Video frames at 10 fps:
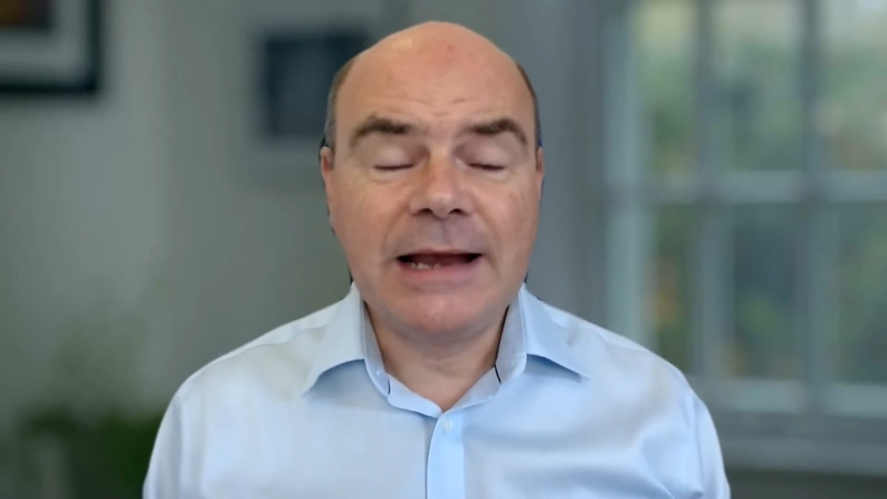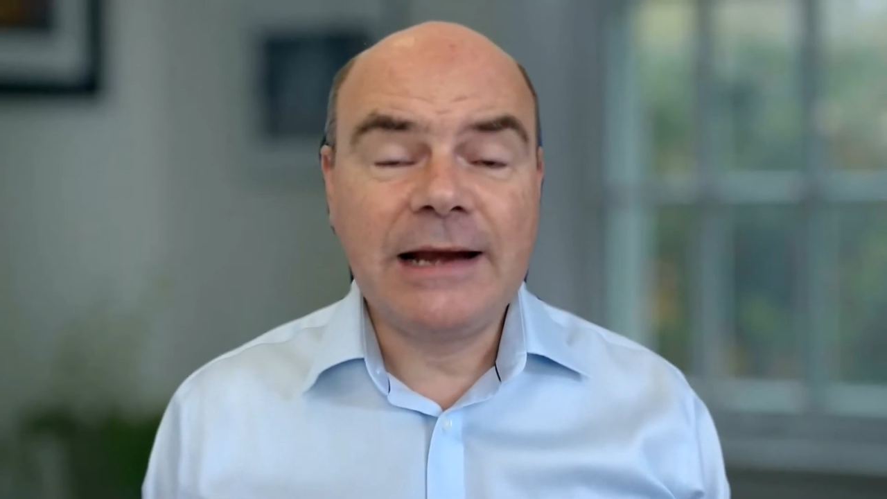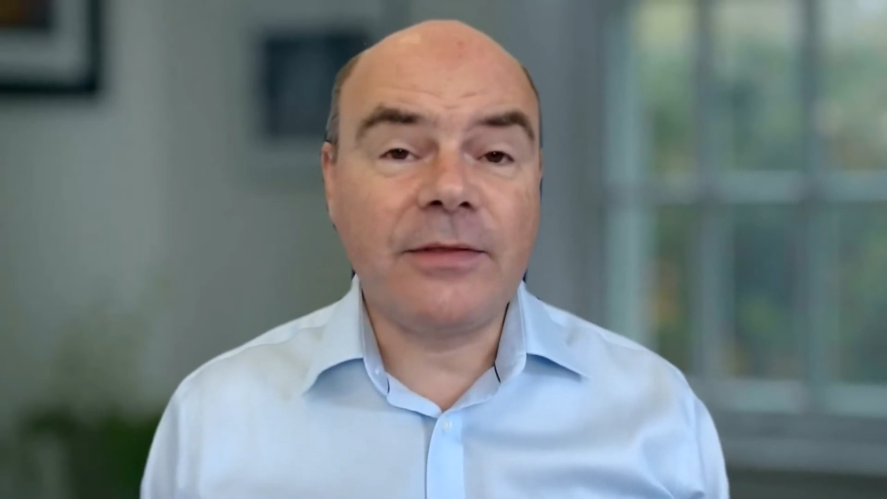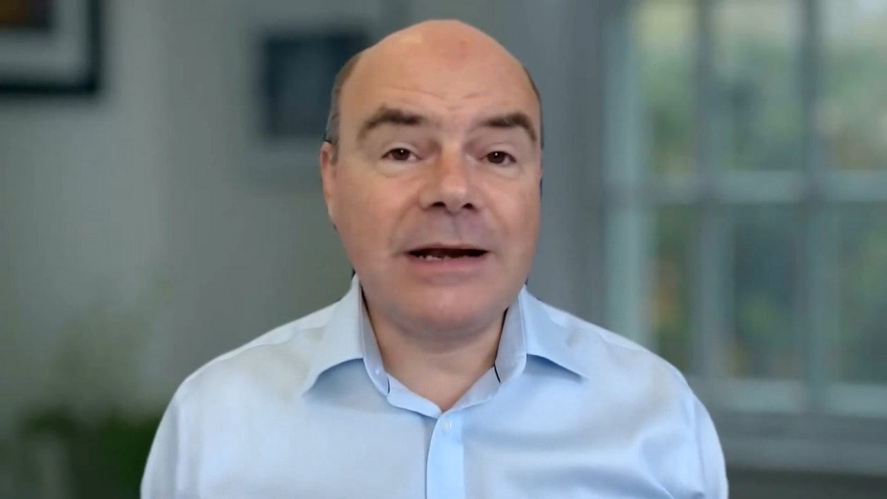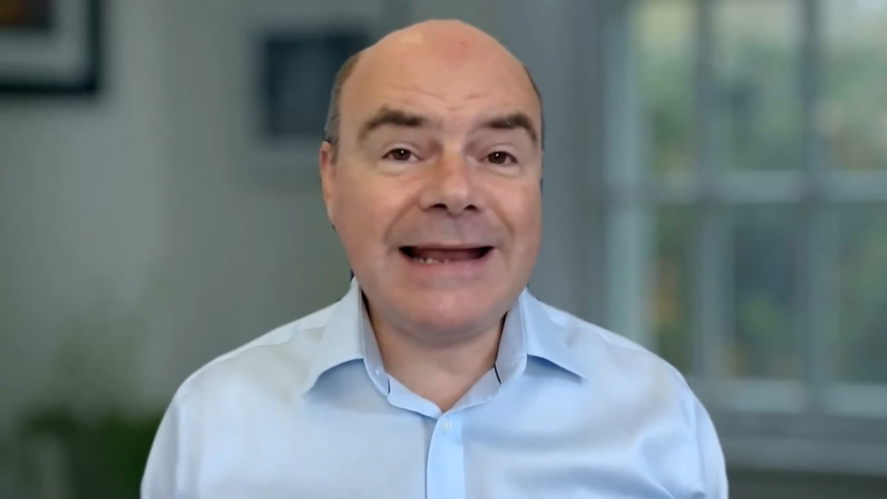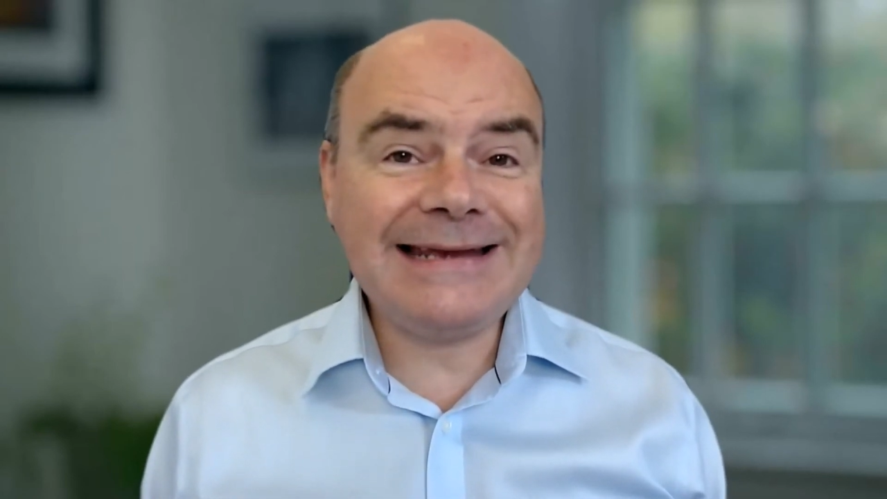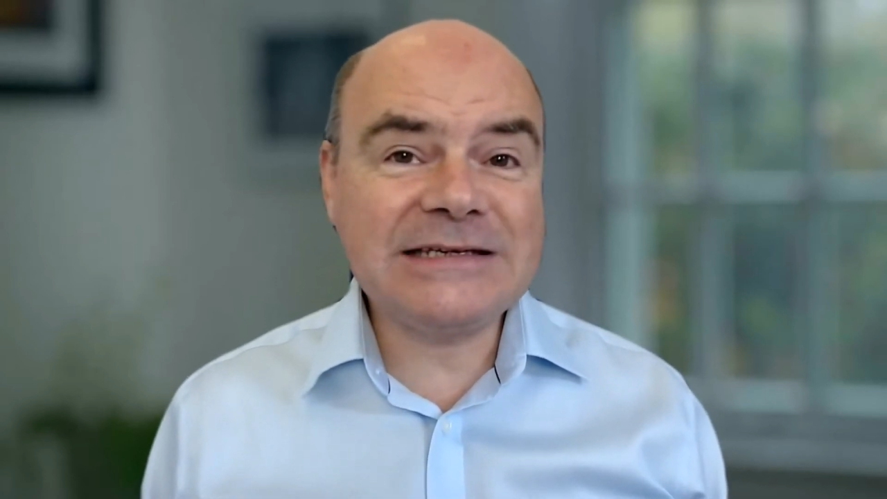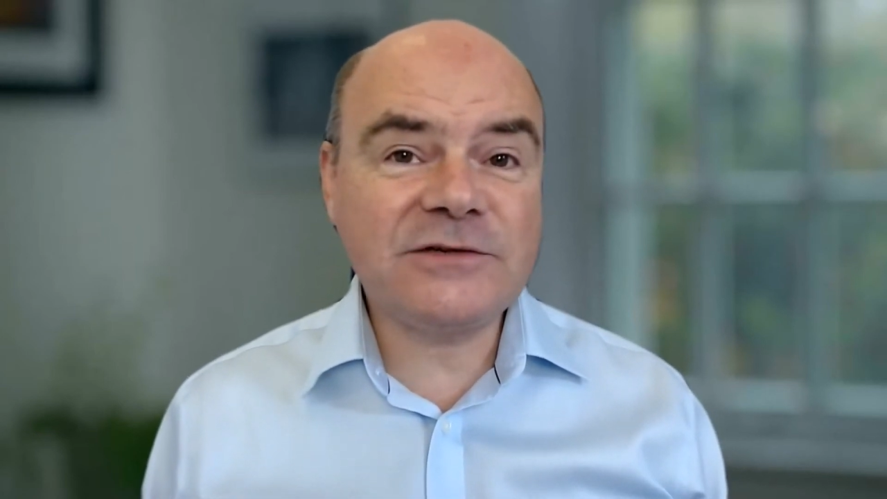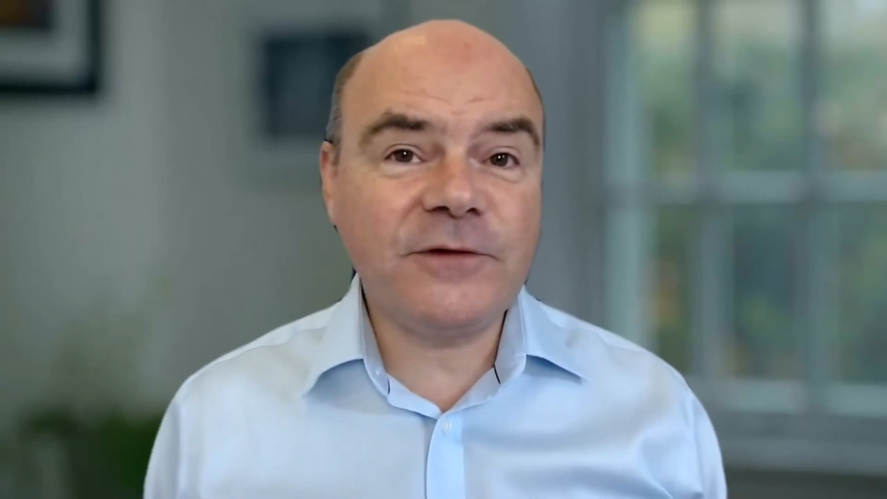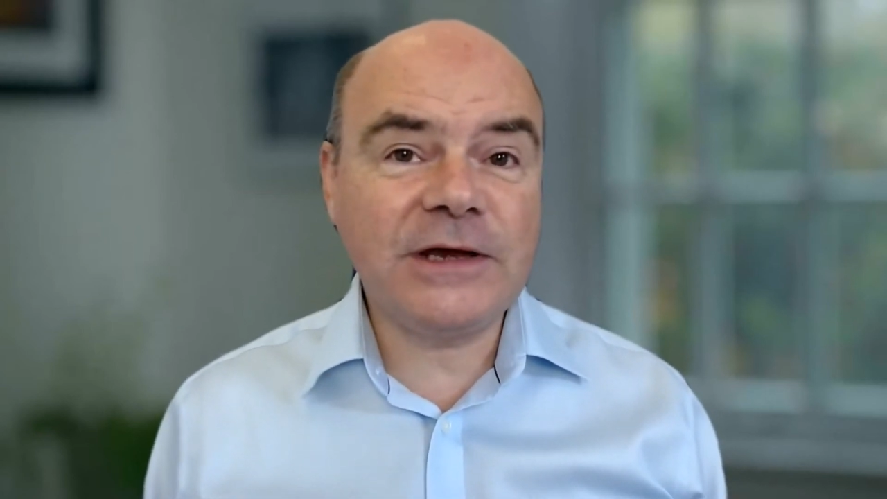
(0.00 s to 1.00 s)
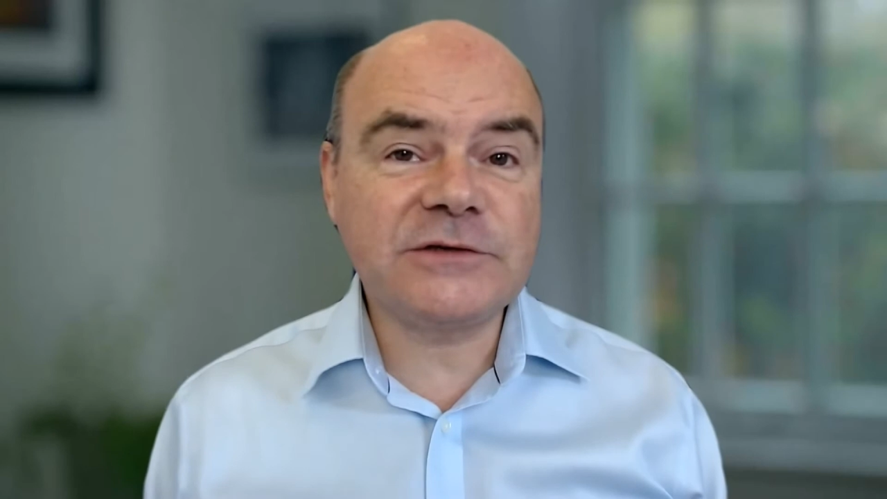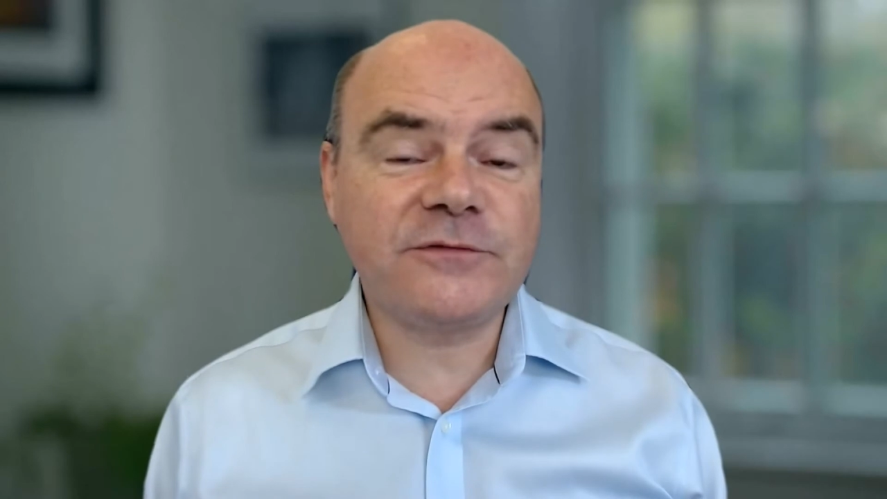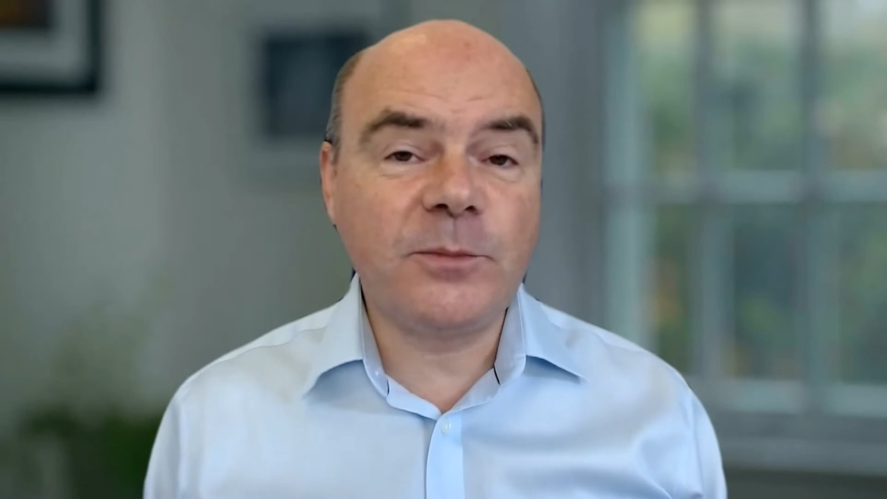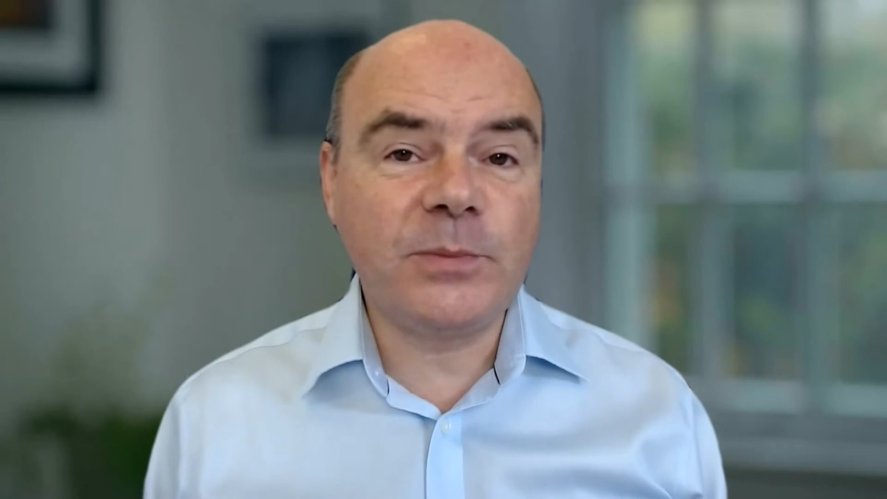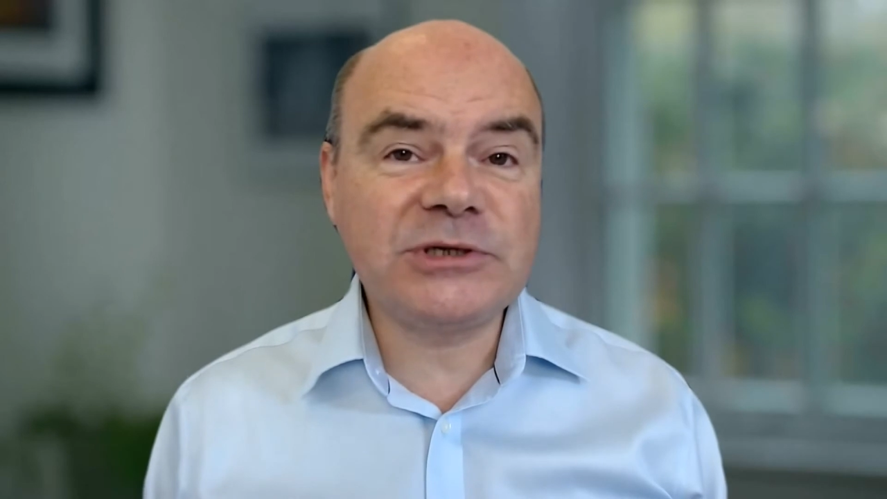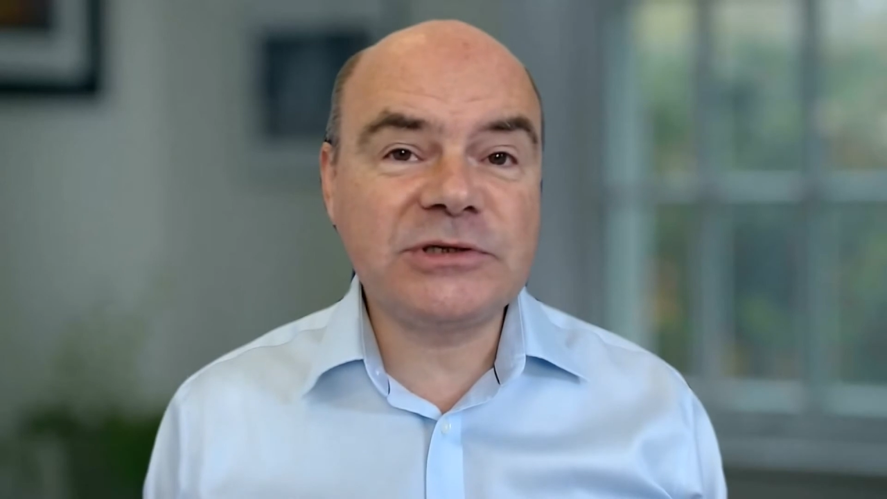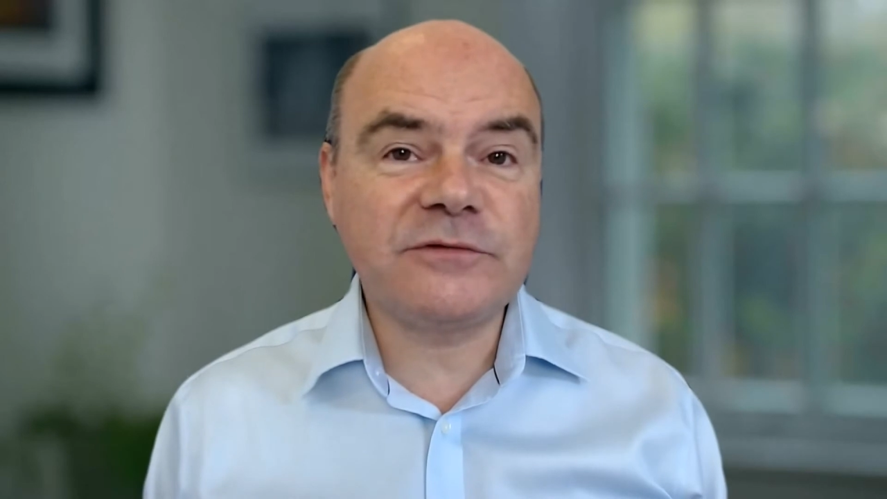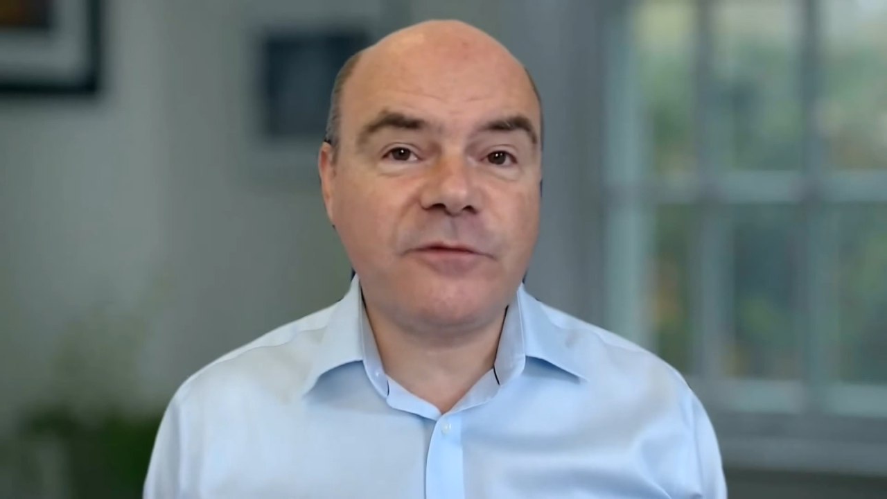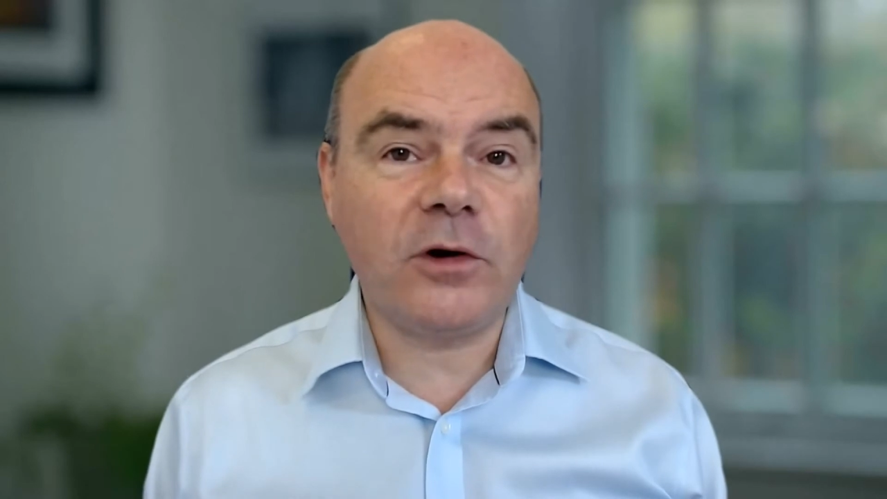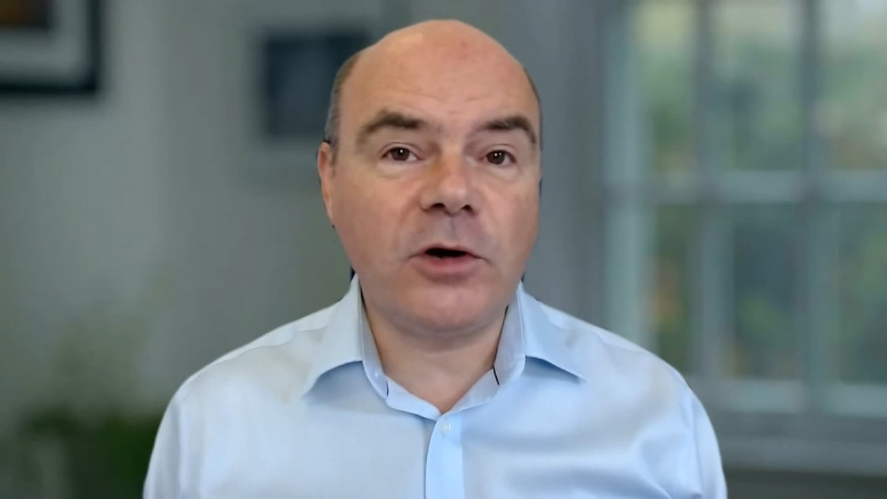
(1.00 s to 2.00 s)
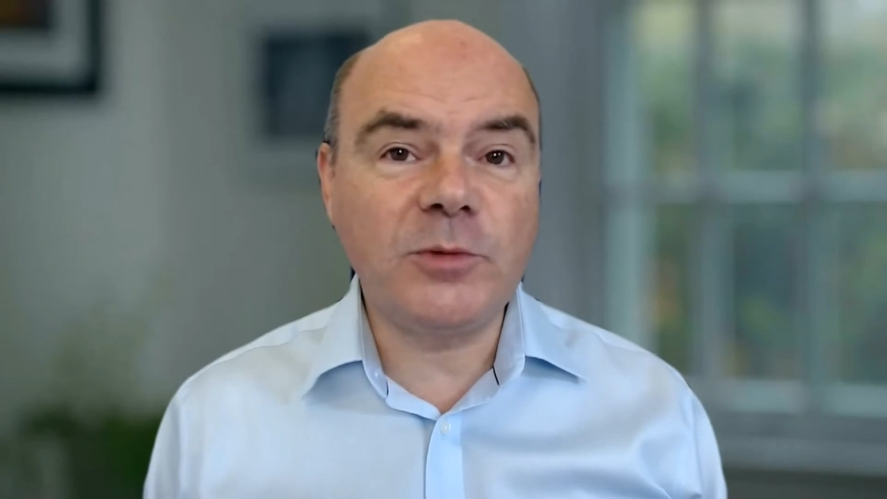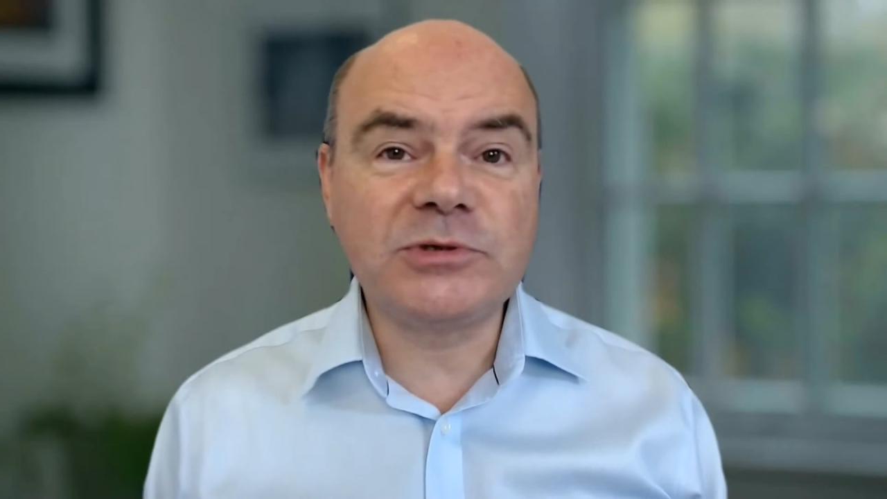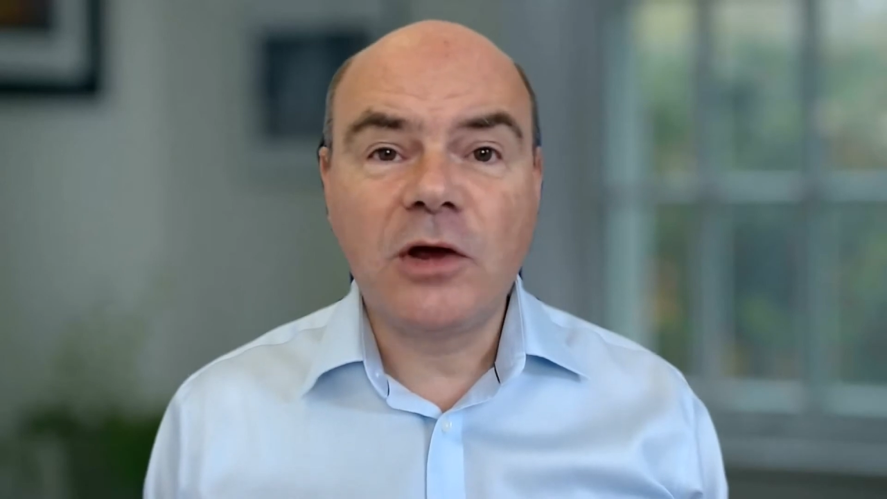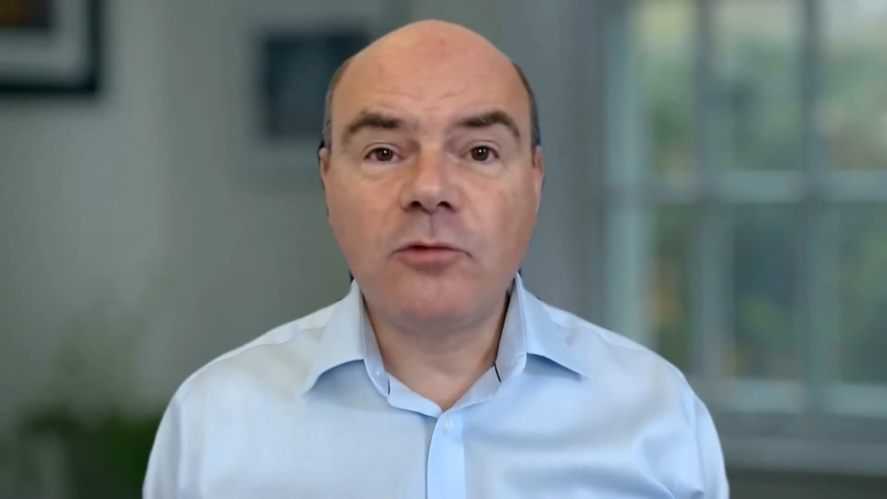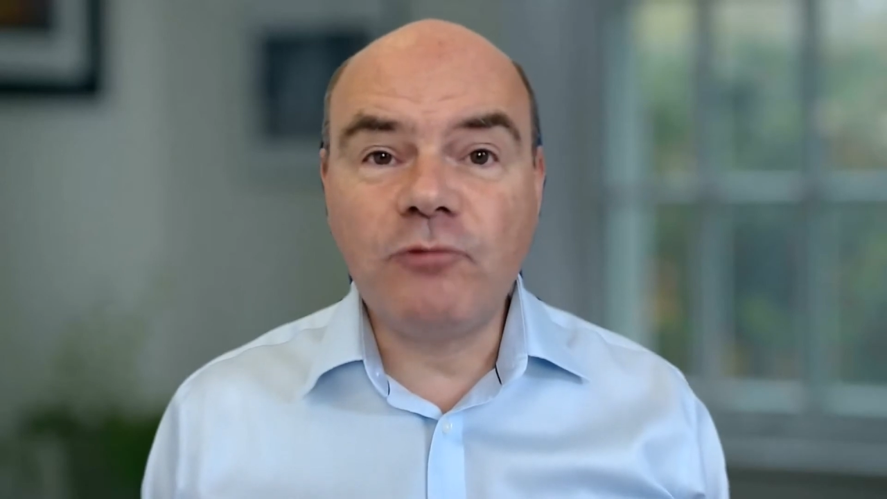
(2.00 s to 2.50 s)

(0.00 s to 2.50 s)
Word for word: Now, the latest figures for business volumes